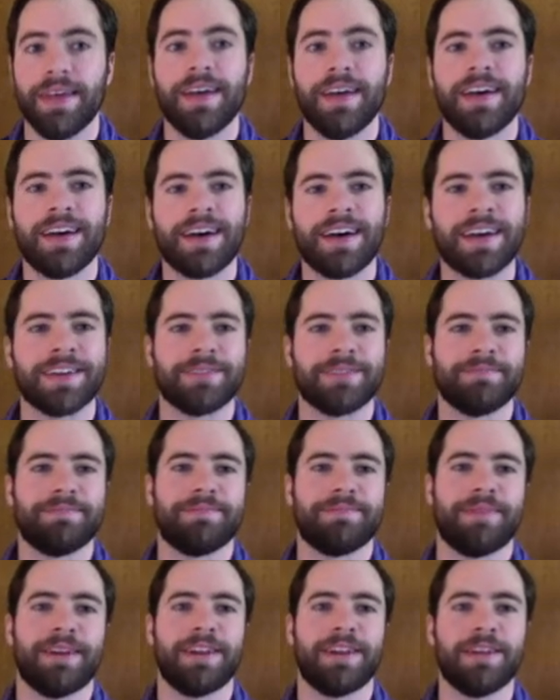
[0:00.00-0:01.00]
Hi,
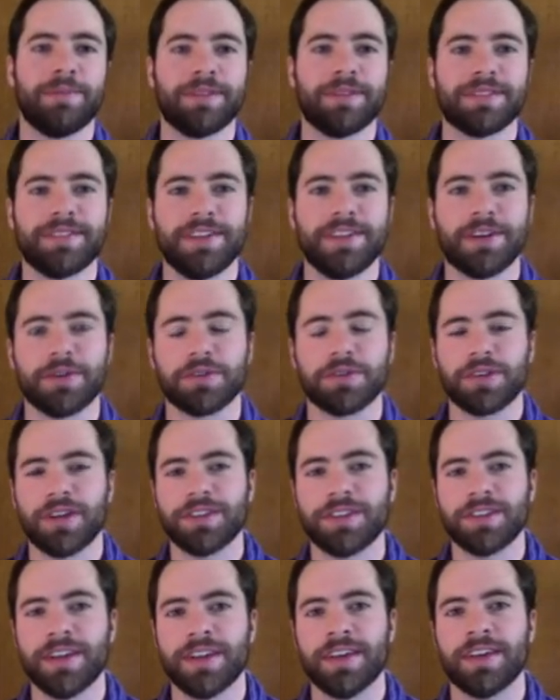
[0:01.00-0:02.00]
my name is Nikolas
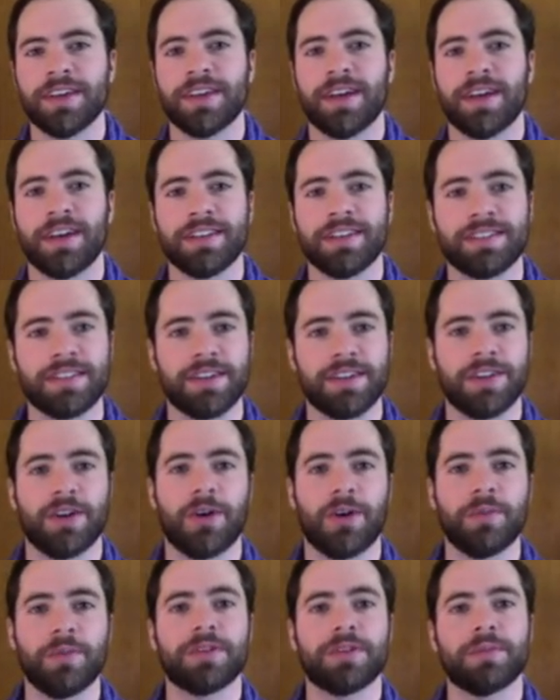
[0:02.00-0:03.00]
Schonsheck. I study
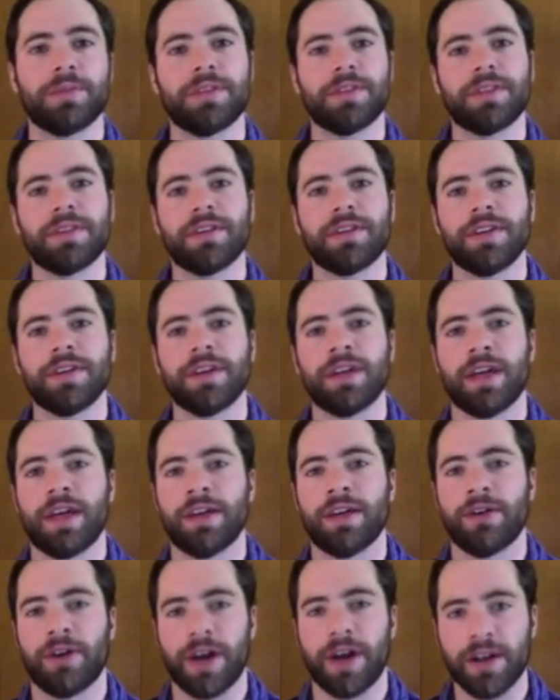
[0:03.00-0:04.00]
homotopy theory
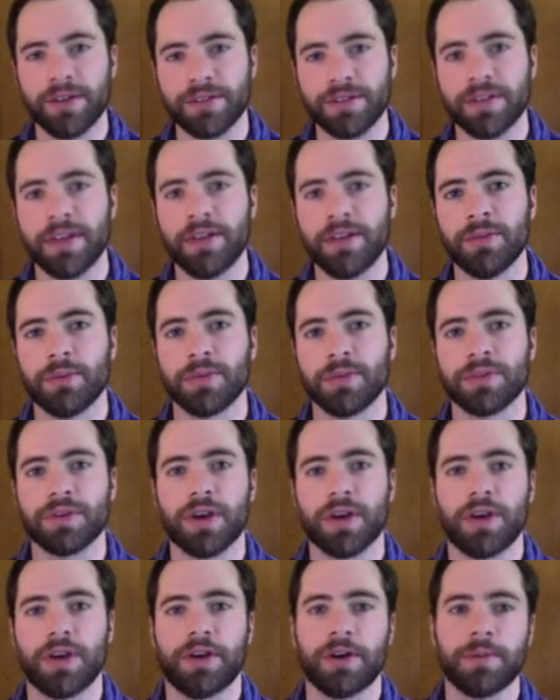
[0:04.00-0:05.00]
at Ohio State with
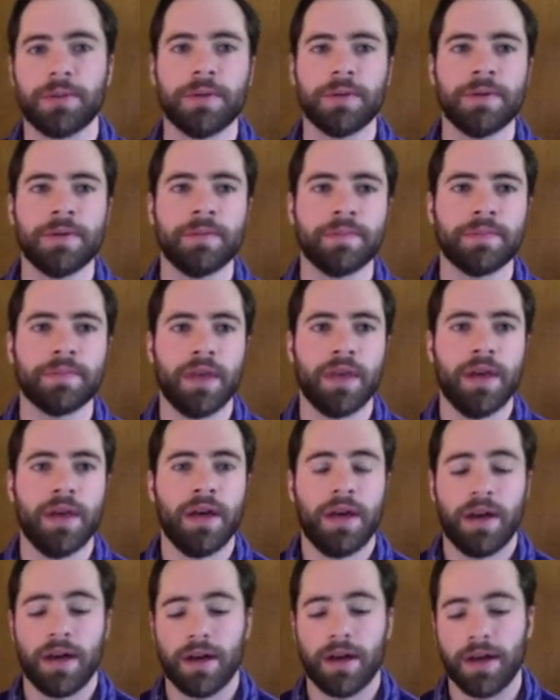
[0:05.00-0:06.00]
John Harper.
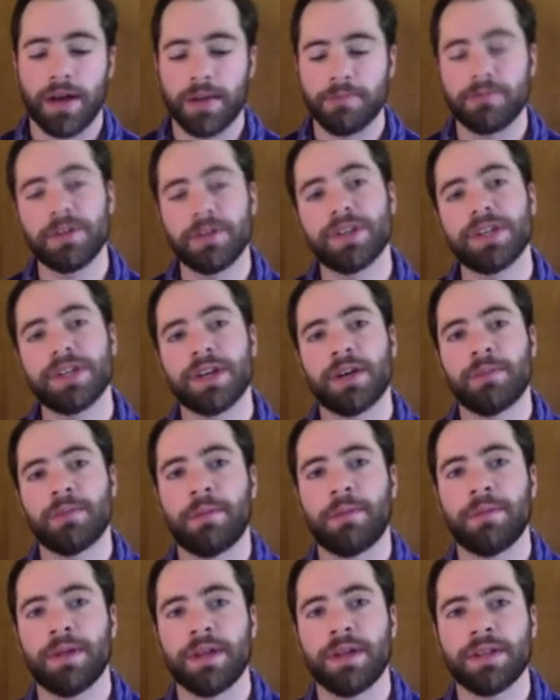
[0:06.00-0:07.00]
I'm finishing up my
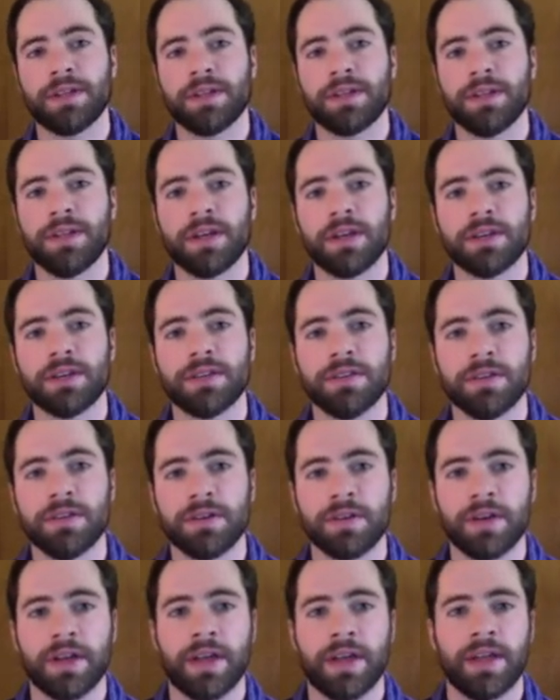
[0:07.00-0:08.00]
PhD next
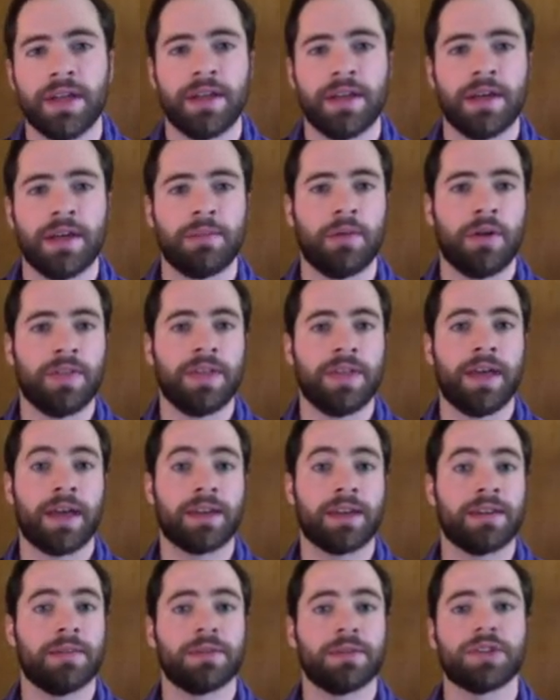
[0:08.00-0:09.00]
year and am on the
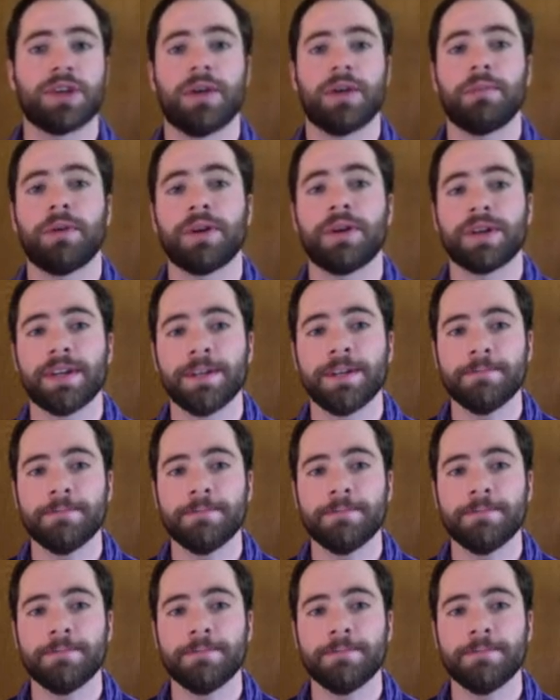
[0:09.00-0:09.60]
academic job market.